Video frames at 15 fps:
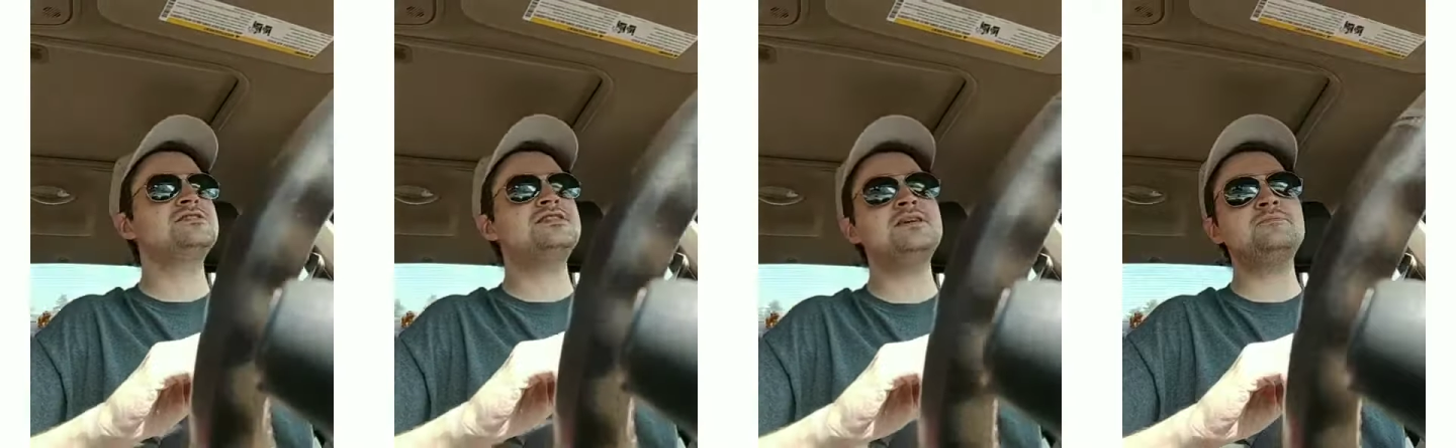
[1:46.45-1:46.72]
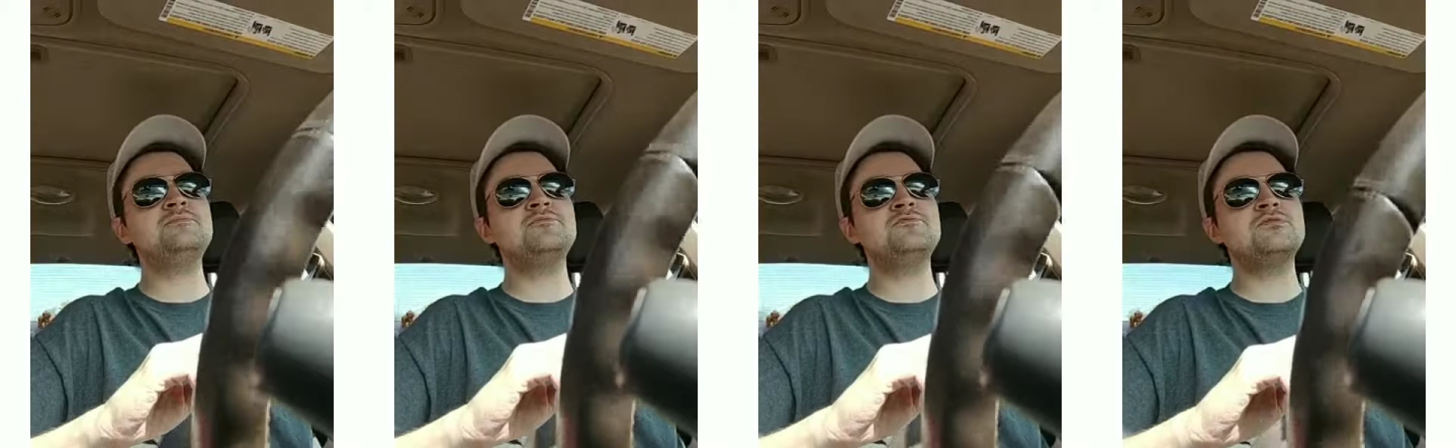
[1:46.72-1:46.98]

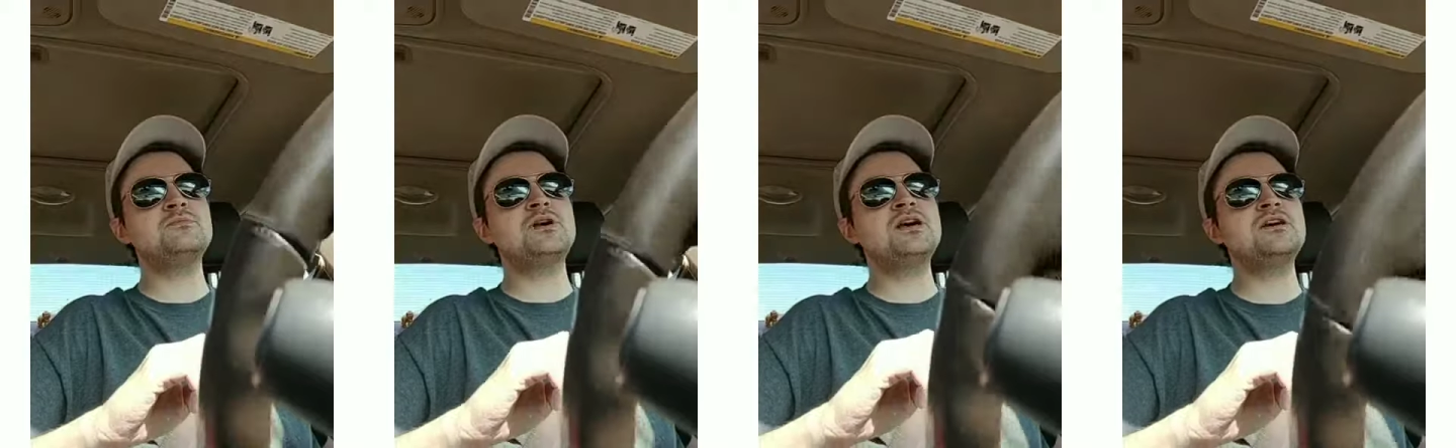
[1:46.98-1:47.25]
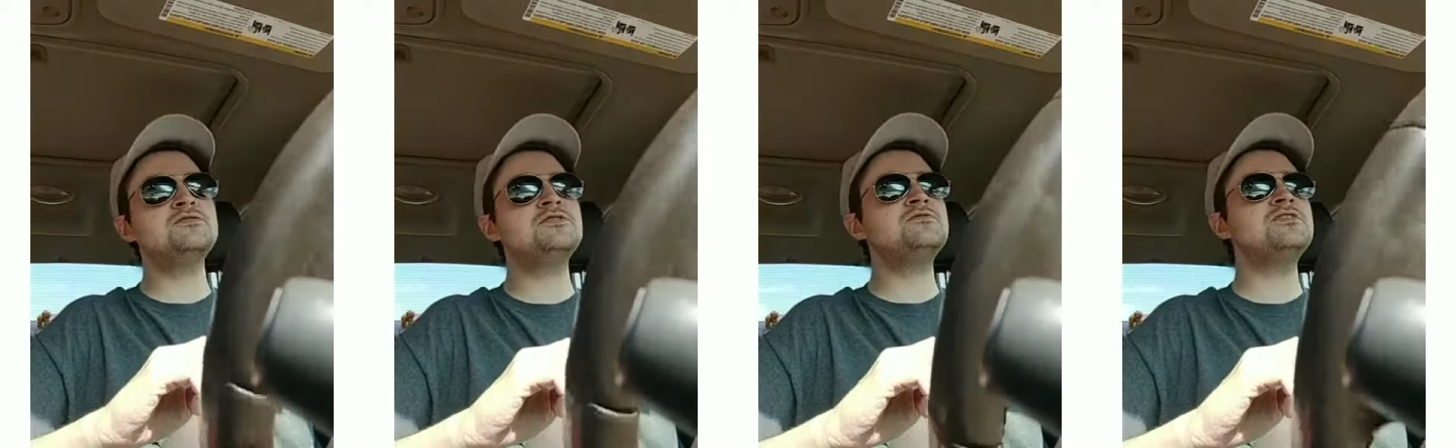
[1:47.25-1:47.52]
nip from
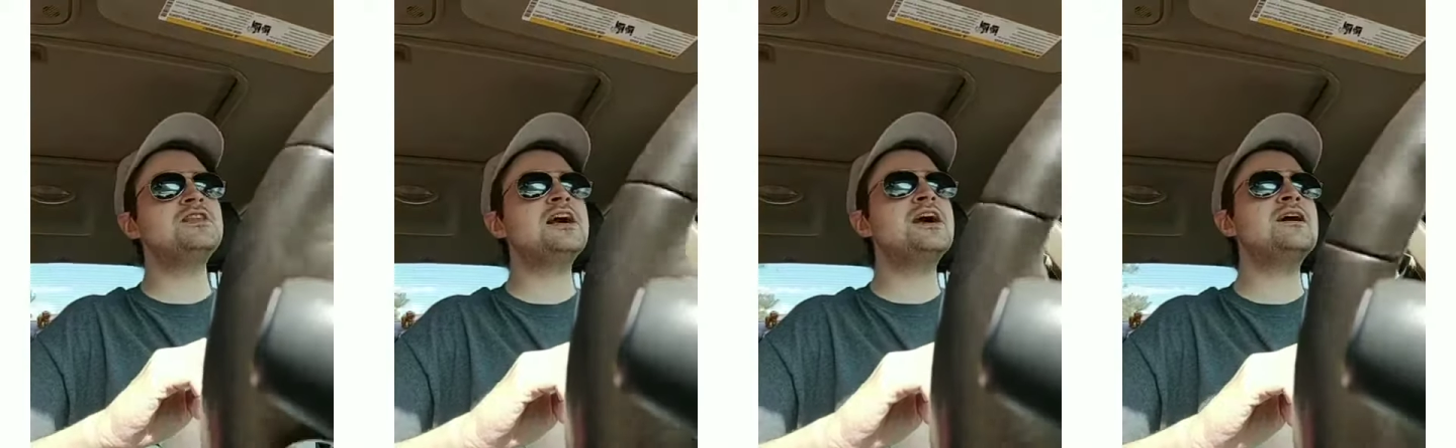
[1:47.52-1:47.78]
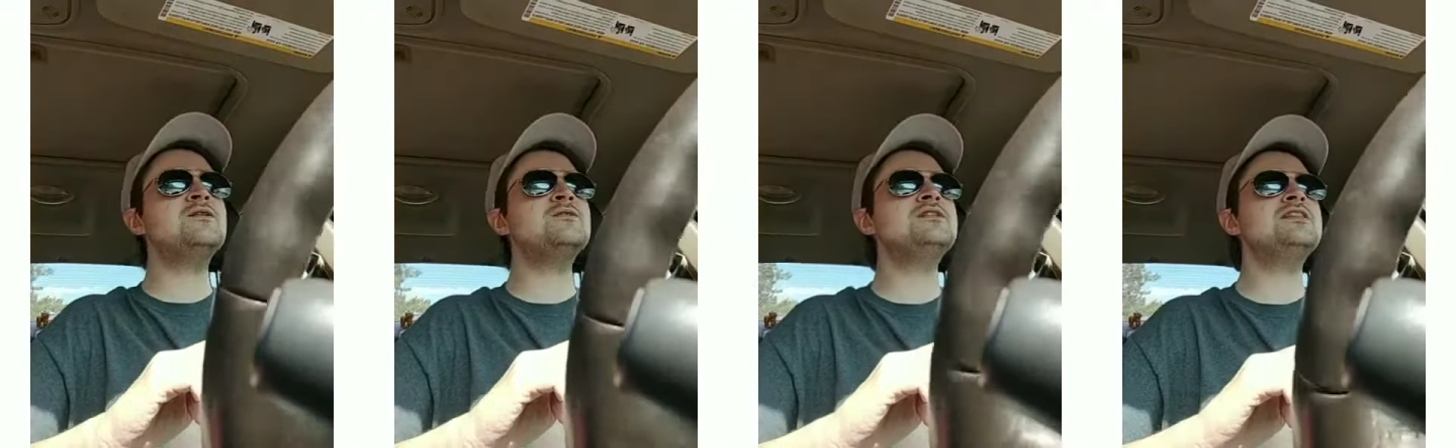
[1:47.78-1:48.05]
every
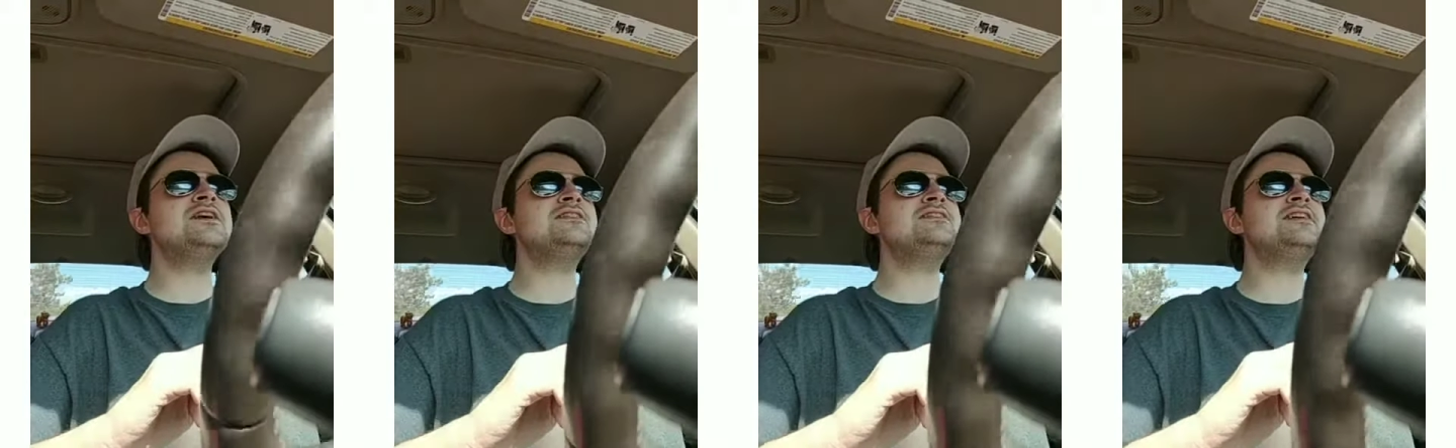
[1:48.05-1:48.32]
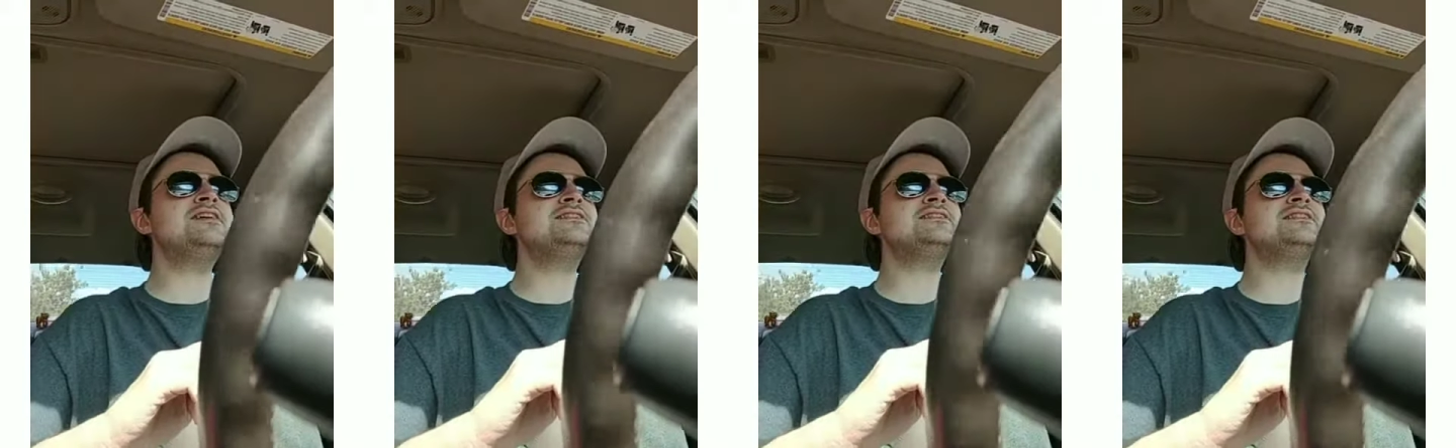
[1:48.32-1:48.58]
flower
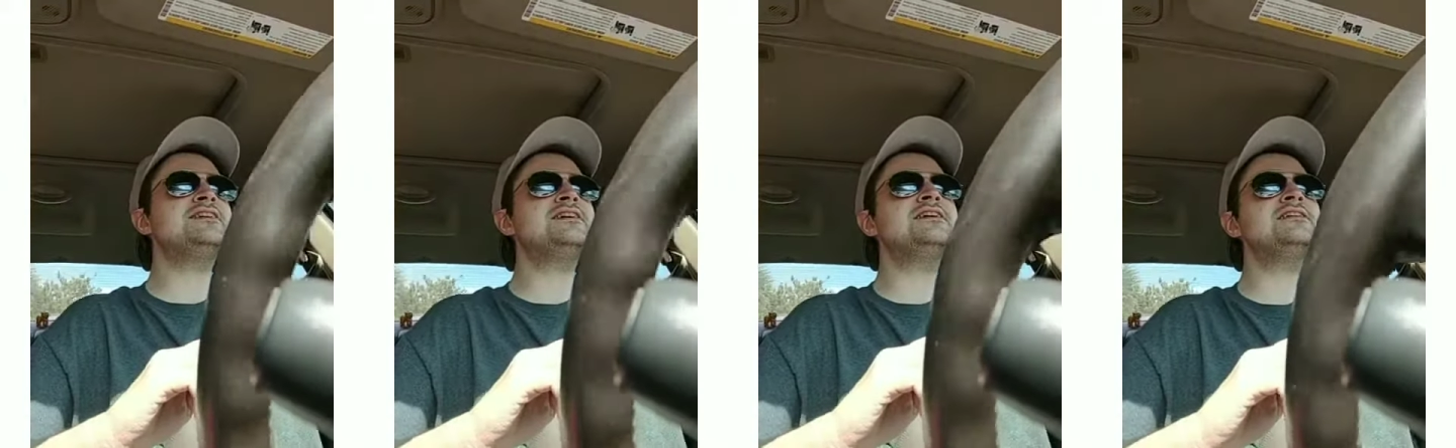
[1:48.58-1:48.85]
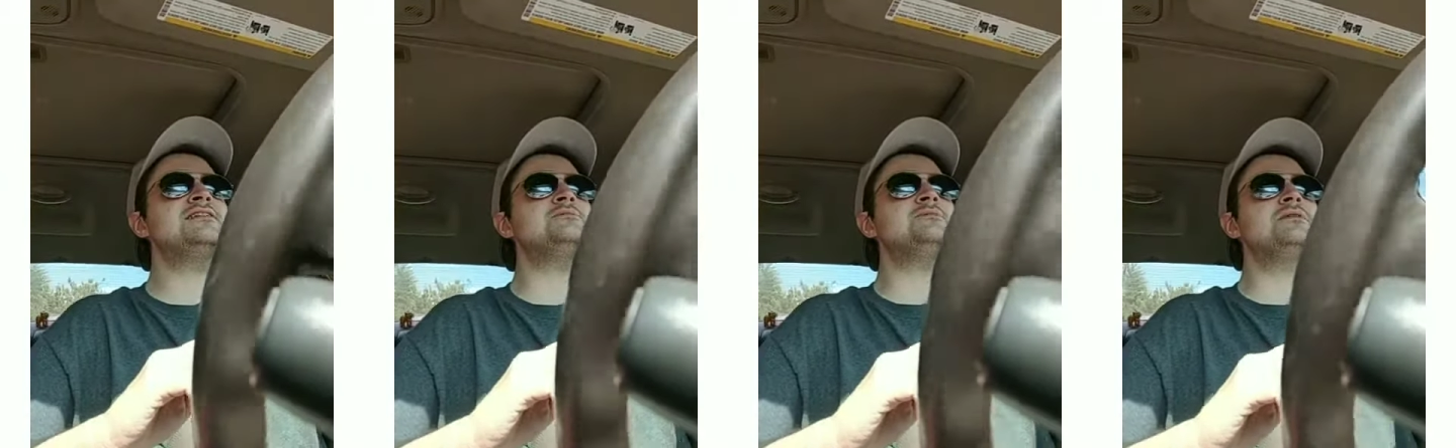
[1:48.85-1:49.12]
that they
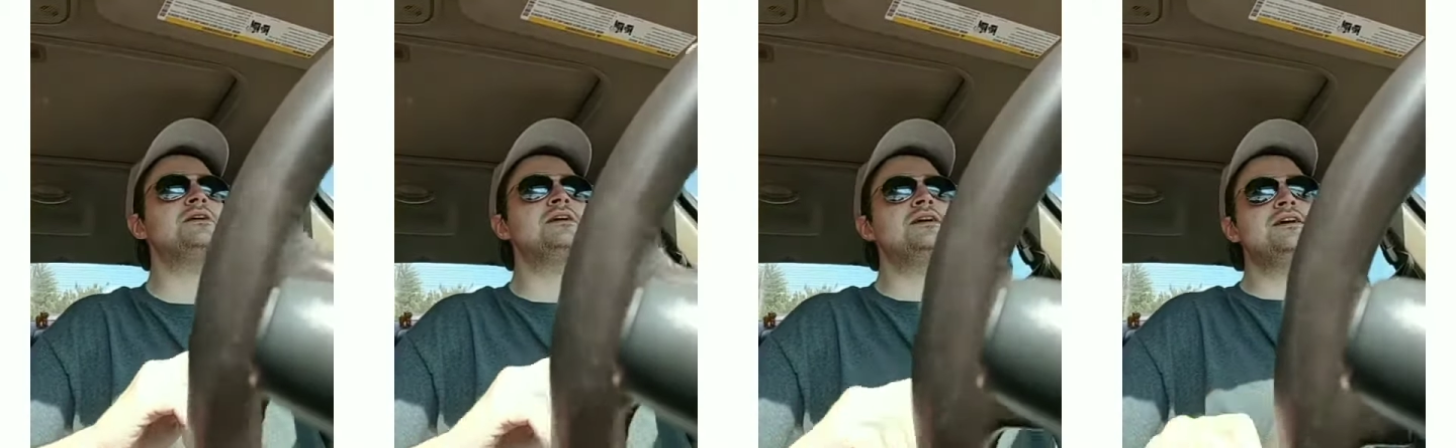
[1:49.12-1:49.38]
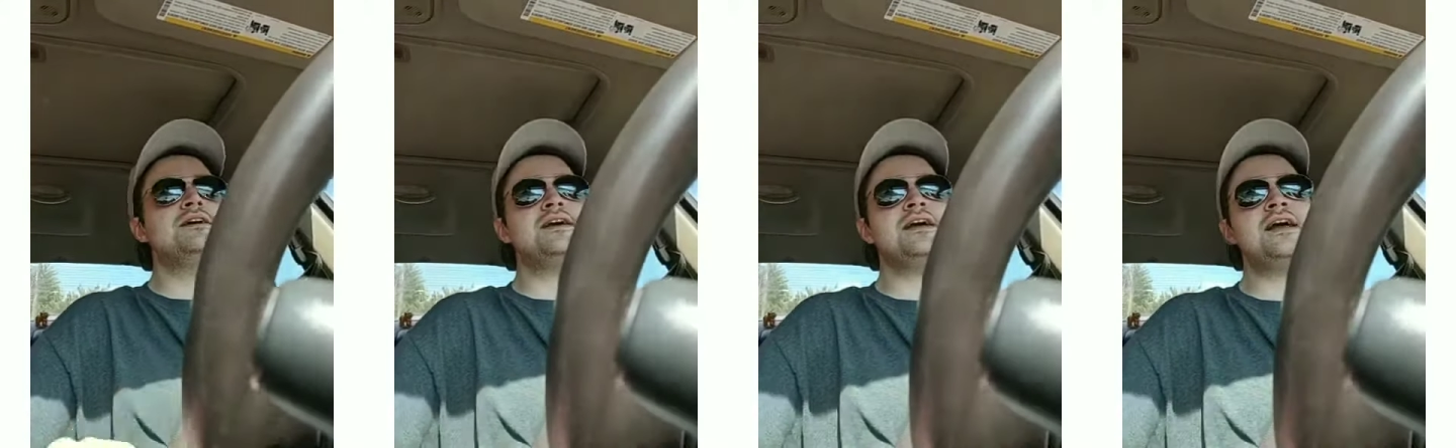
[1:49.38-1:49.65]
sip,
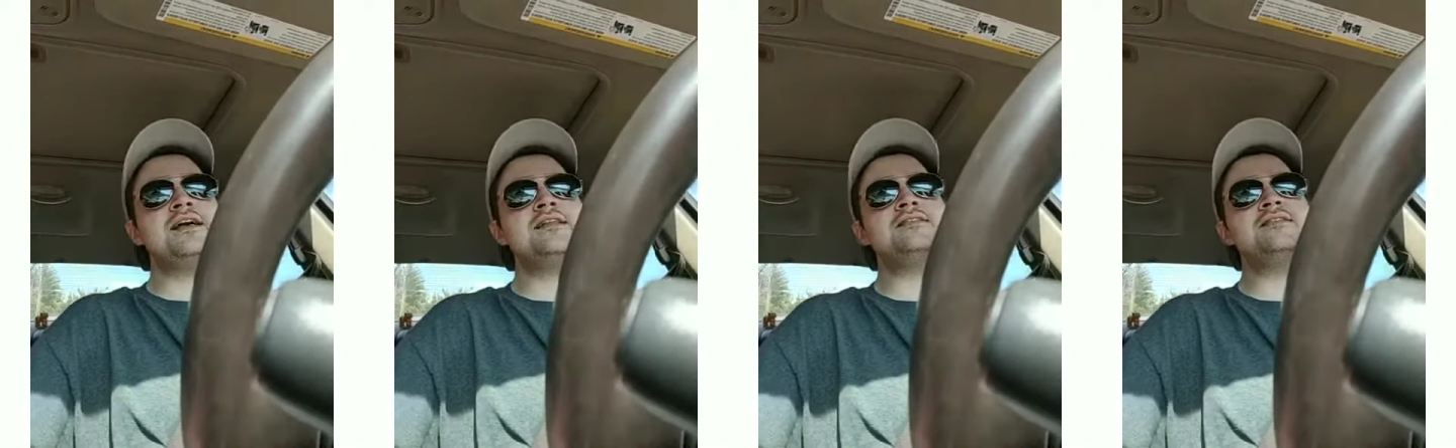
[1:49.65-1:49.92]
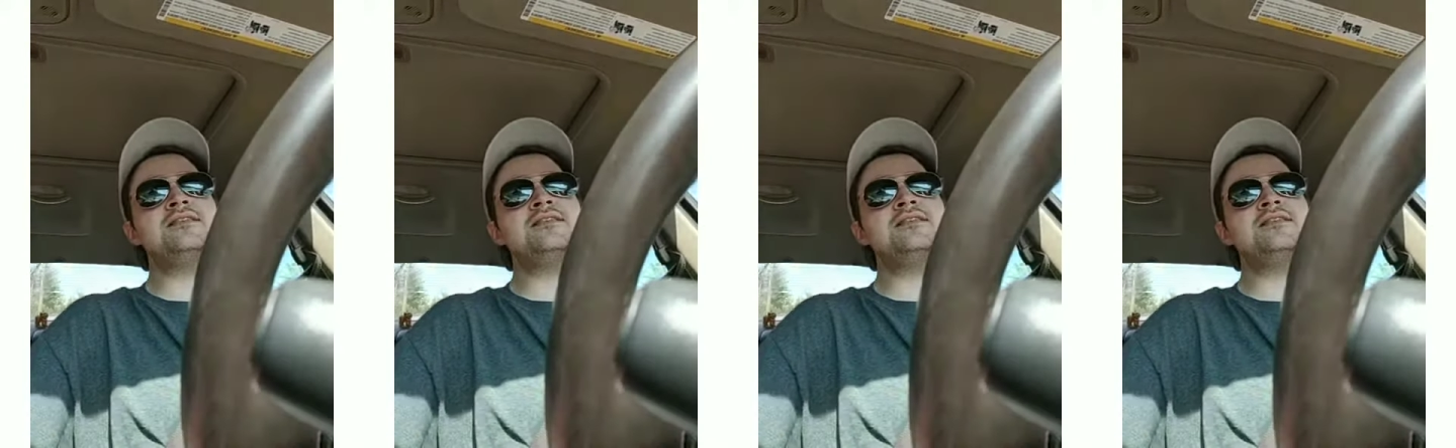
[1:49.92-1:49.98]
and